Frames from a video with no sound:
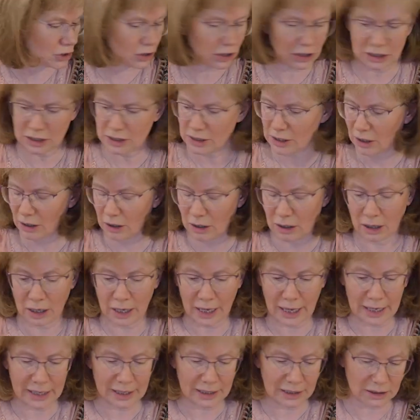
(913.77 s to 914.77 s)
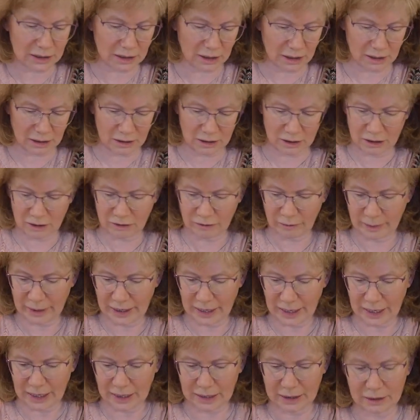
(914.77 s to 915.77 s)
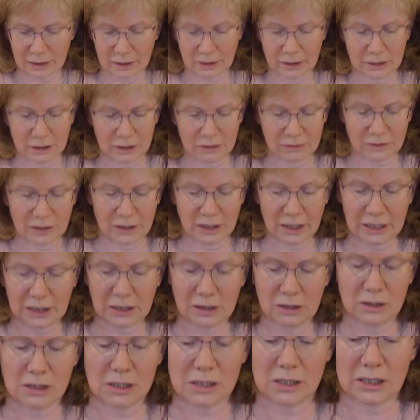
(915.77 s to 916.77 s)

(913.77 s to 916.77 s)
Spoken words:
These are 8.5 by 8.5. I use